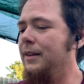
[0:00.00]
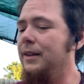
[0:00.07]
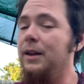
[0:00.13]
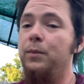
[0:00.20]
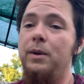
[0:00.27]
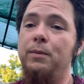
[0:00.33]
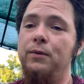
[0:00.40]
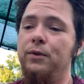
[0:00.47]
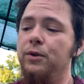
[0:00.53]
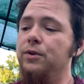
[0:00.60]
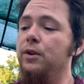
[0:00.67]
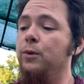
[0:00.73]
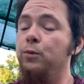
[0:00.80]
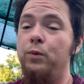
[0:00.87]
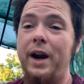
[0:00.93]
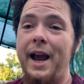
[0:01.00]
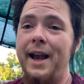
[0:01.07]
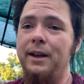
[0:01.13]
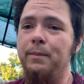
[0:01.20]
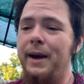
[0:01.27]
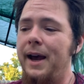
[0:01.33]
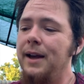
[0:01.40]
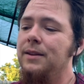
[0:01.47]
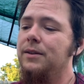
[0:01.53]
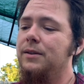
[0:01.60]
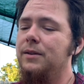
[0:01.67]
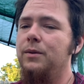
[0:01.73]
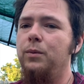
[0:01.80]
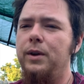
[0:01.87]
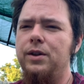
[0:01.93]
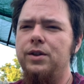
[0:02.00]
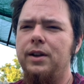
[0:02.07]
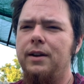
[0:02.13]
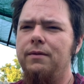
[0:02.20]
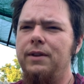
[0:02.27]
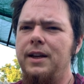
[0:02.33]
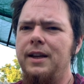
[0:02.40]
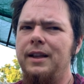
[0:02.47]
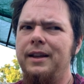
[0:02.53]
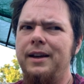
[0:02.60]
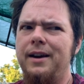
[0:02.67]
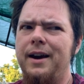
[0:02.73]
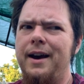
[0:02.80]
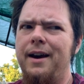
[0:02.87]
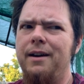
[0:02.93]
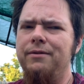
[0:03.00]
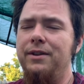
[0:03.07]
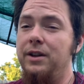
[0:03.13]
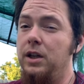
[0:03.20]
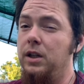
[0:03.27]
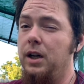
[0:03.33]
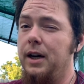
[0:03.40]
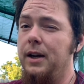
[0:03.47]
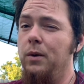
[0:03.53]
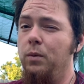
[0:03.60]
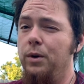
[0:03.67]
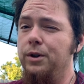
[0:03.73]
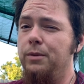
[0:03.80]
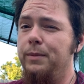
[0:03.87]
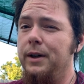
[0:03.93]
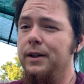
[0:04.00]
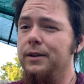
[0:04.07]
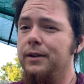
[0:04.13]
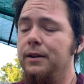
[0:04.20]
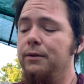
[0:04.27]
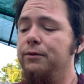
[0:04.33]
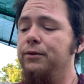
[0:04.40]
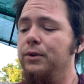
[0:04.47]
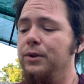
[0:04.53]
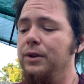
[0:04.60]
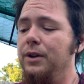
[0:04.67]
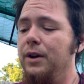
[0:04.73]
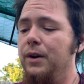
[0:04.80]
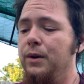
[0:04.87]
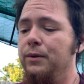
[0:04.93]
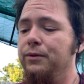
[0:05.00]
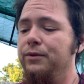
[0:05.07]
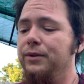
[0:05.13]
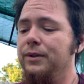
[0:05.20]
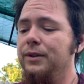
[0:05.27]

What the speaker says: Then we move on to rag mats, which conveniently I have an entire wash basket full of